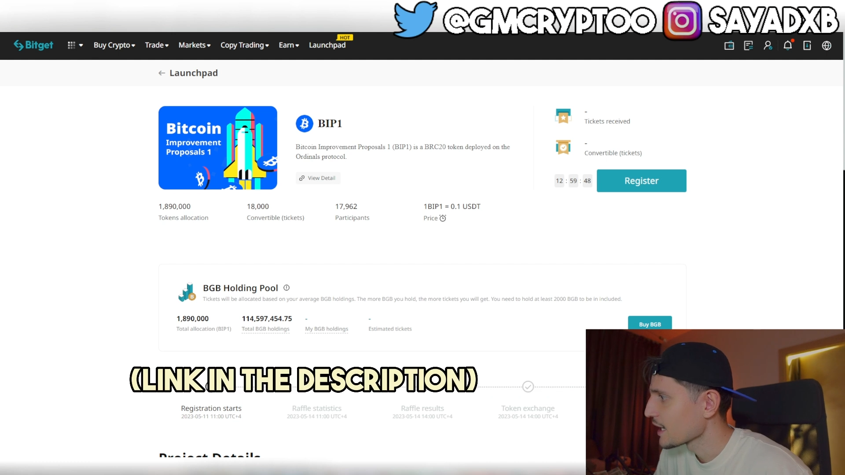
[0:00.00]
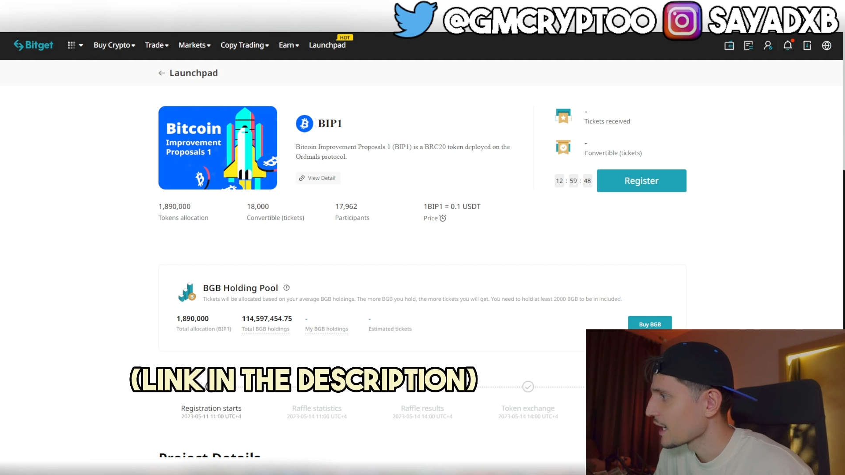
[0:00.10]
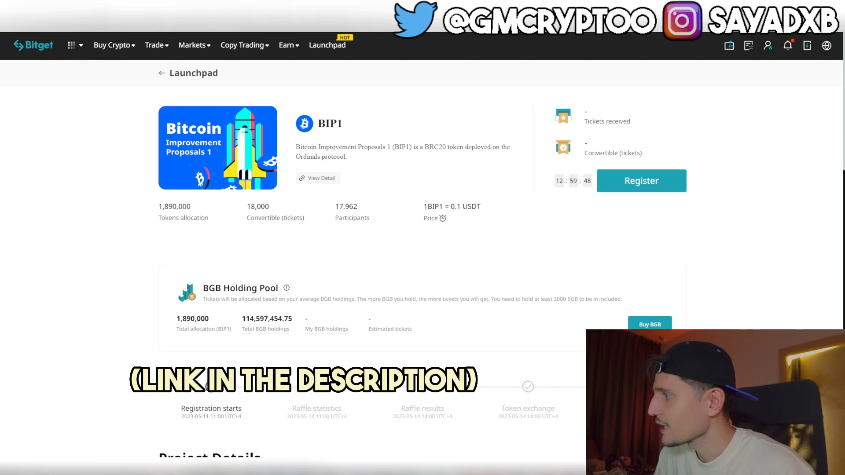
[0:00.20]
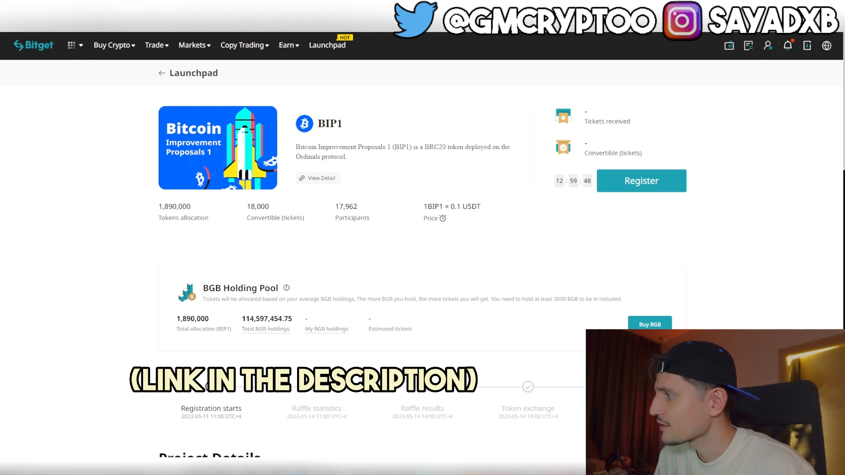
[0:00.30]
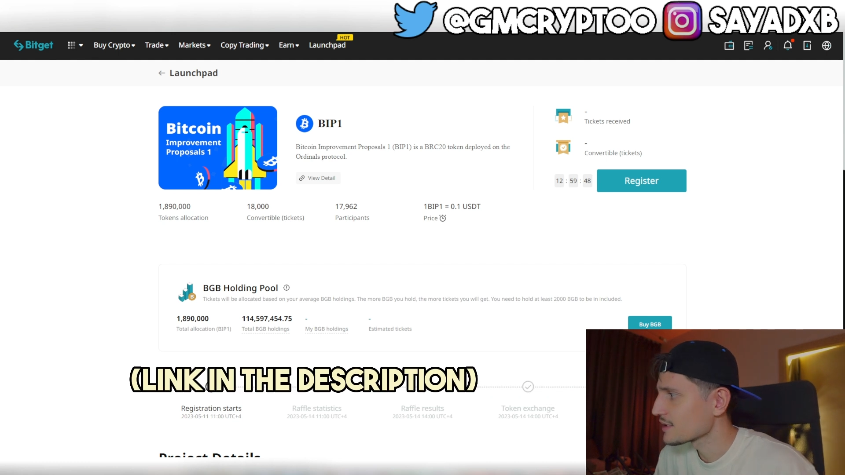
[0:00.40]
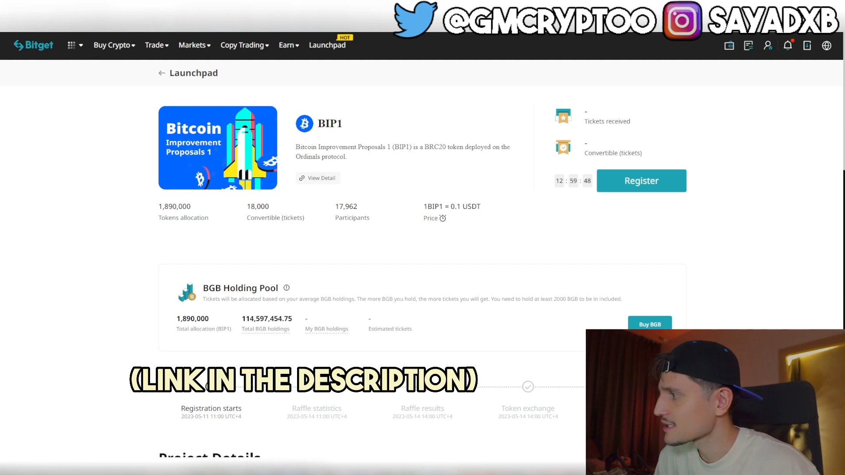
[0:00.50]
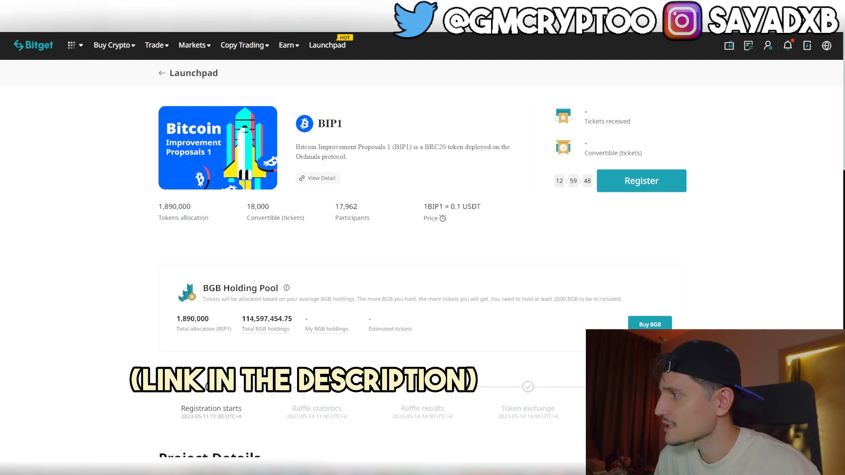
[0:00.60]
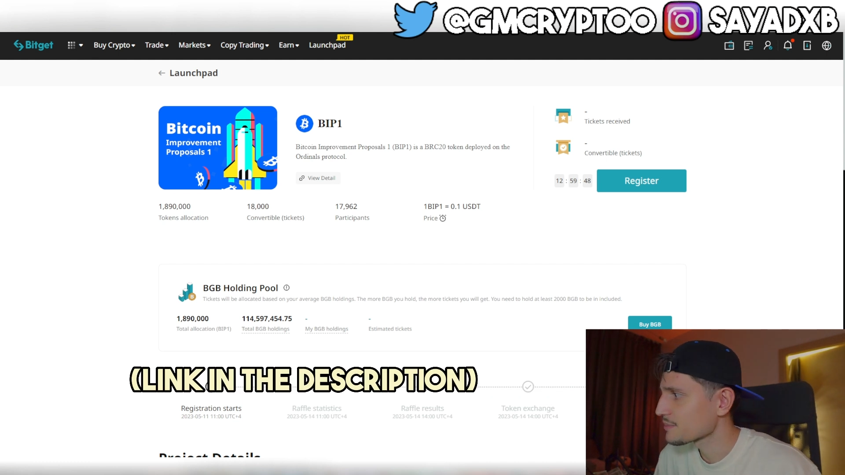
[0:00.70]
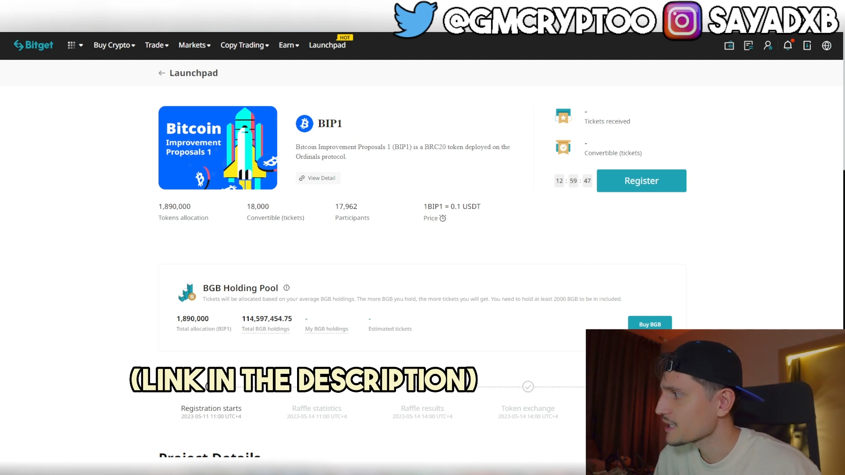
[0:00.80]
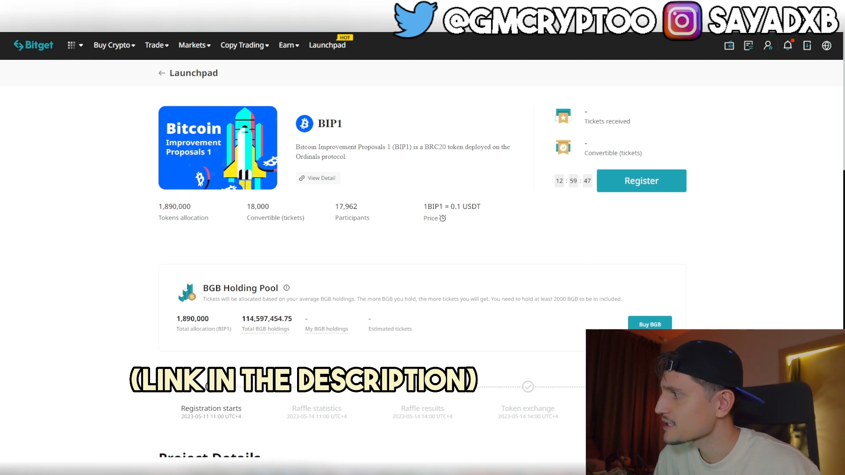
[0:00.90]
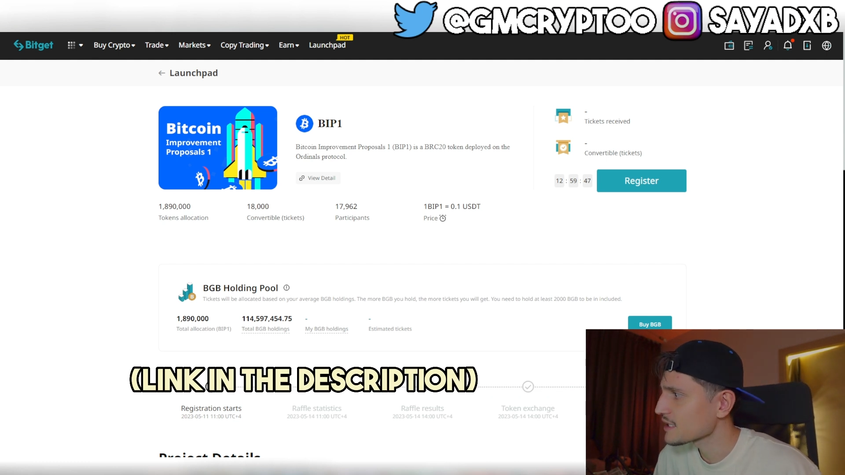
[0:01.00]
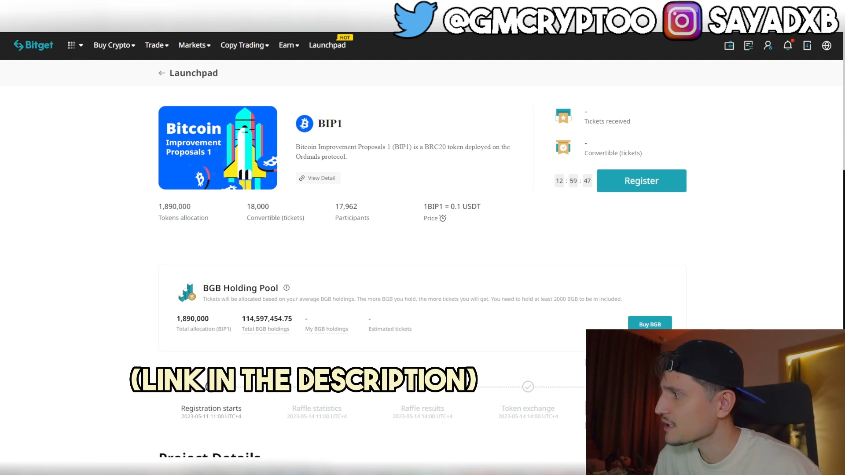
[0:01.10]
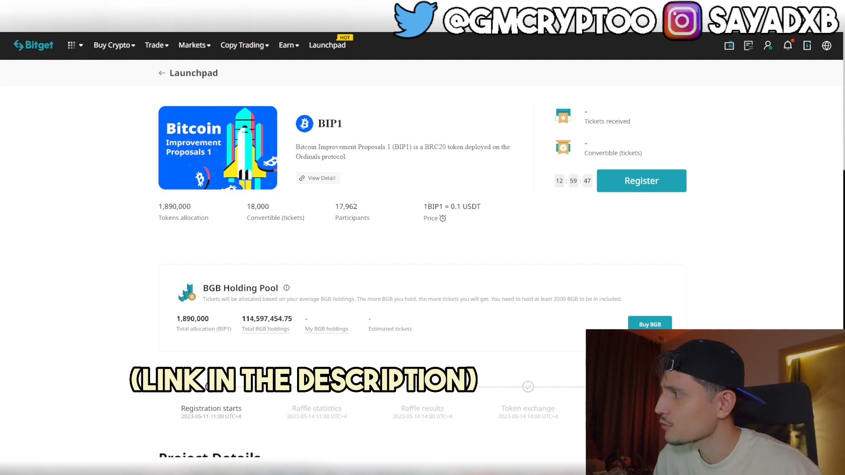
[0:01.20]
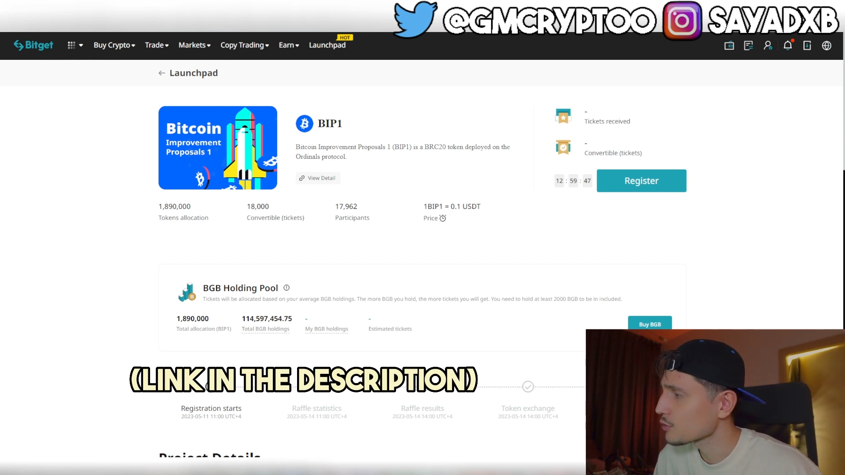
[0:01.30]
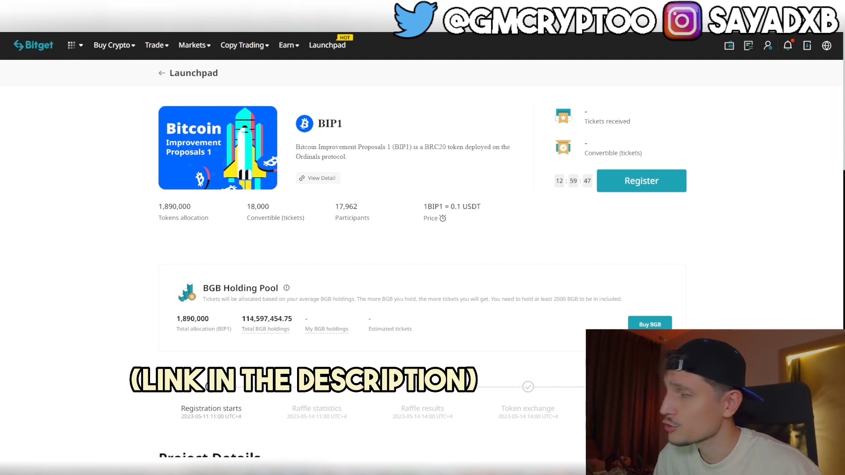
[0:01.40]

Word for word: and this is basically what